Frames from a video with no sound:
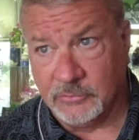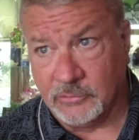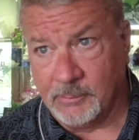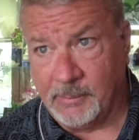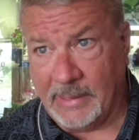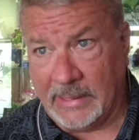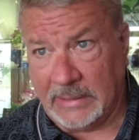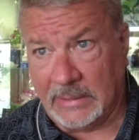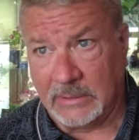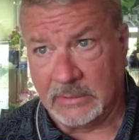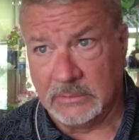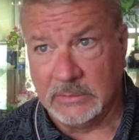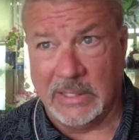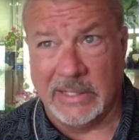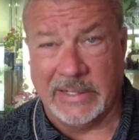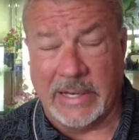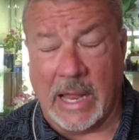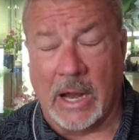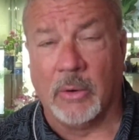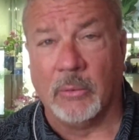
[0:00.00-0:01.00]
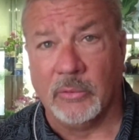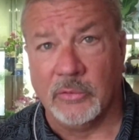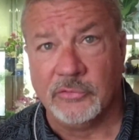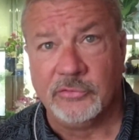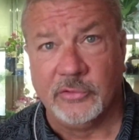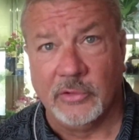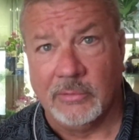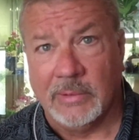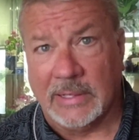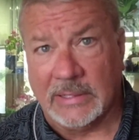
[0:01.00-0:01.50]
was about an hour or
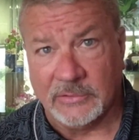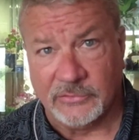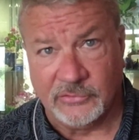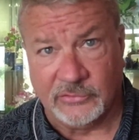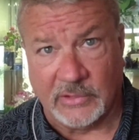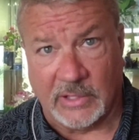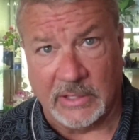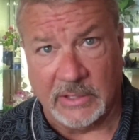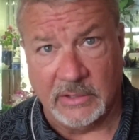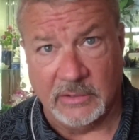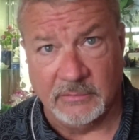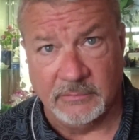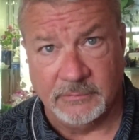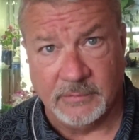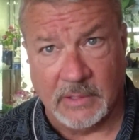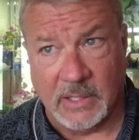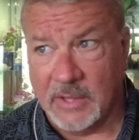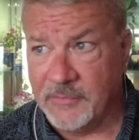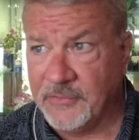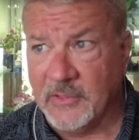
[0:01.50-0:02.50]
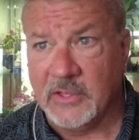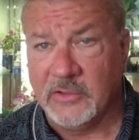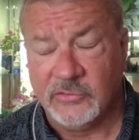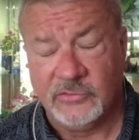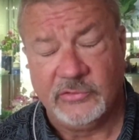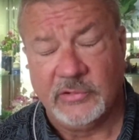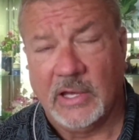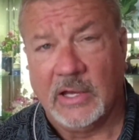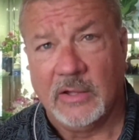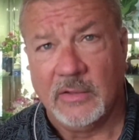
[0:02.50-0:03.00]
so outside of, I think,
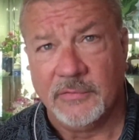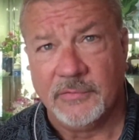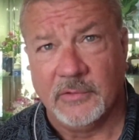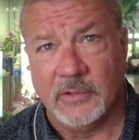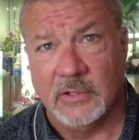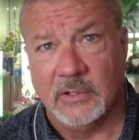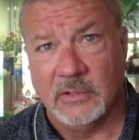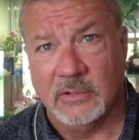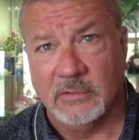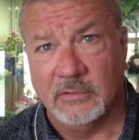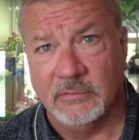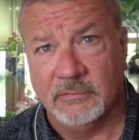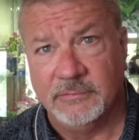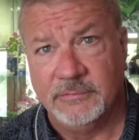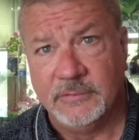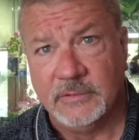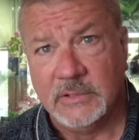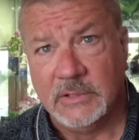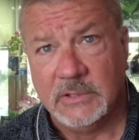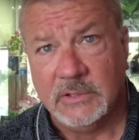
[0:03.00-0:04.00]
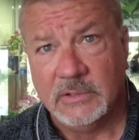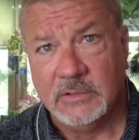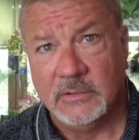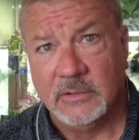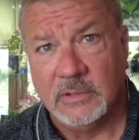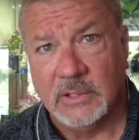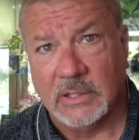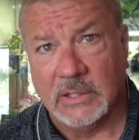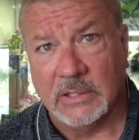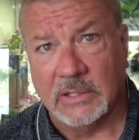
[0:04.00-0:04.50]
south of
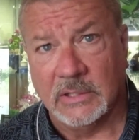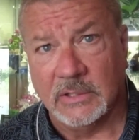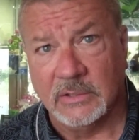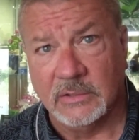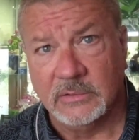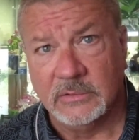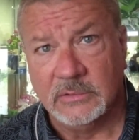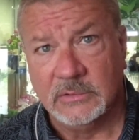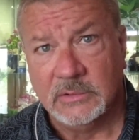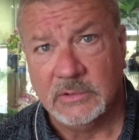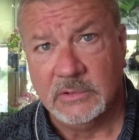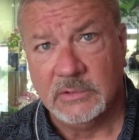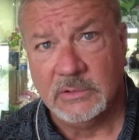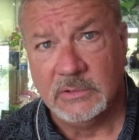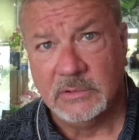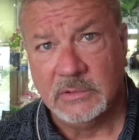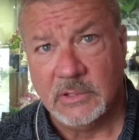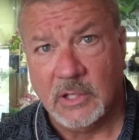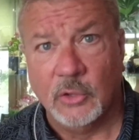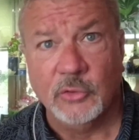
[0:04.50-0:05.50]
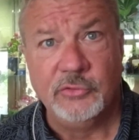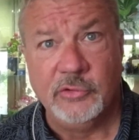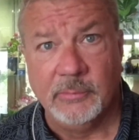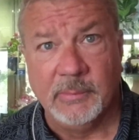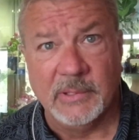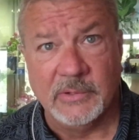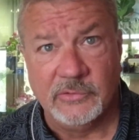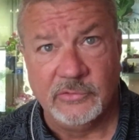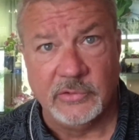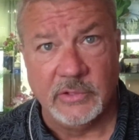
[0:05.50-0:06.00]
Ho Chi
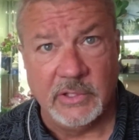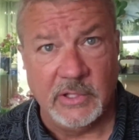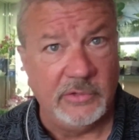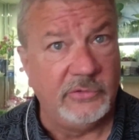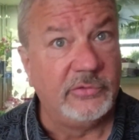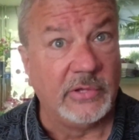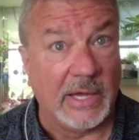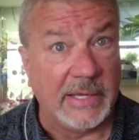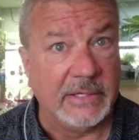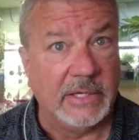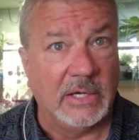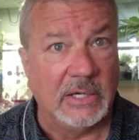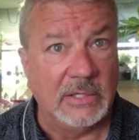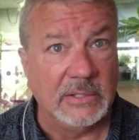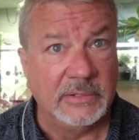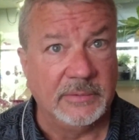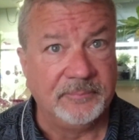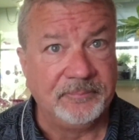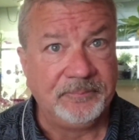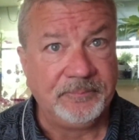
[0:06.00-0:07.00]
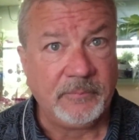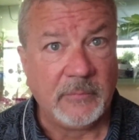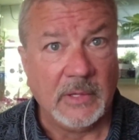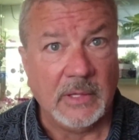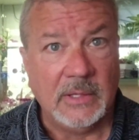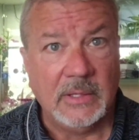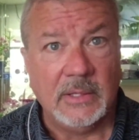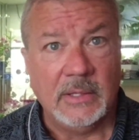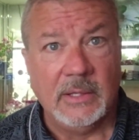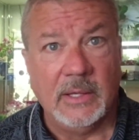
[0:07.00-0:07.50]
Minh City, Saigon.
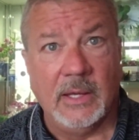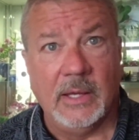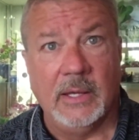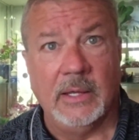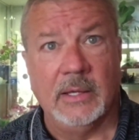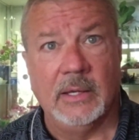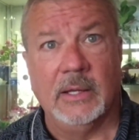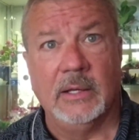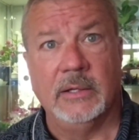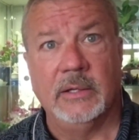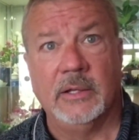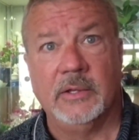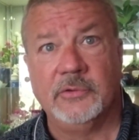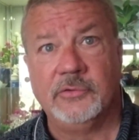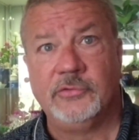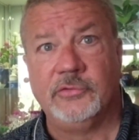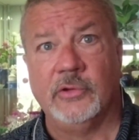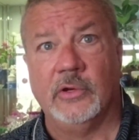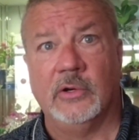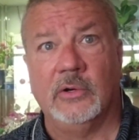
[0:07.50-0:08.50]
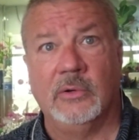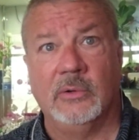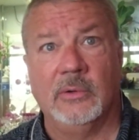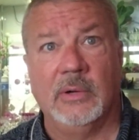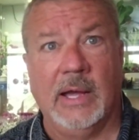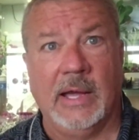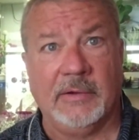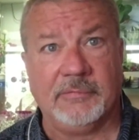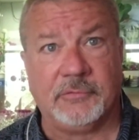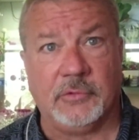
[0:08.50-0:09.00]
And
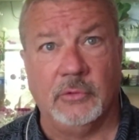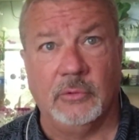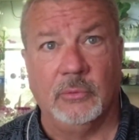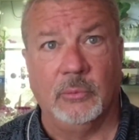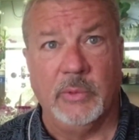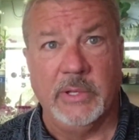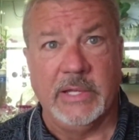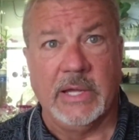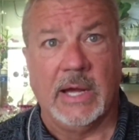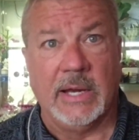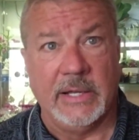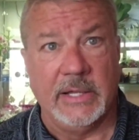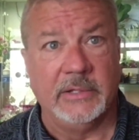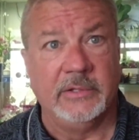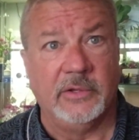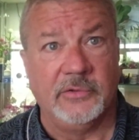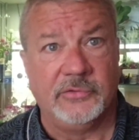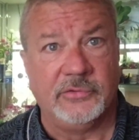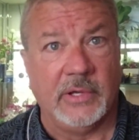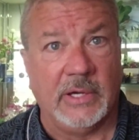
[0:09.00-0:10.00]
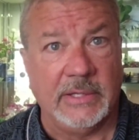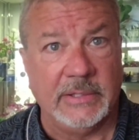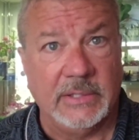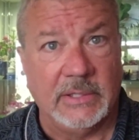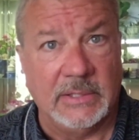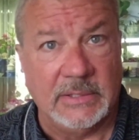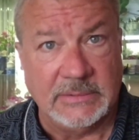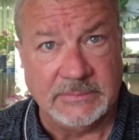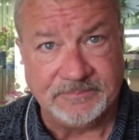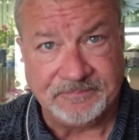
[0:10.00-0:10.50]
so after we got into
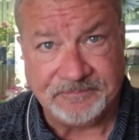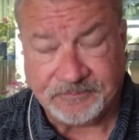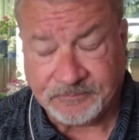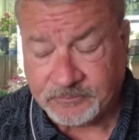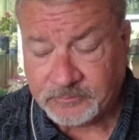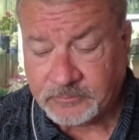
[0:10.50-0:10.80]
Saigon,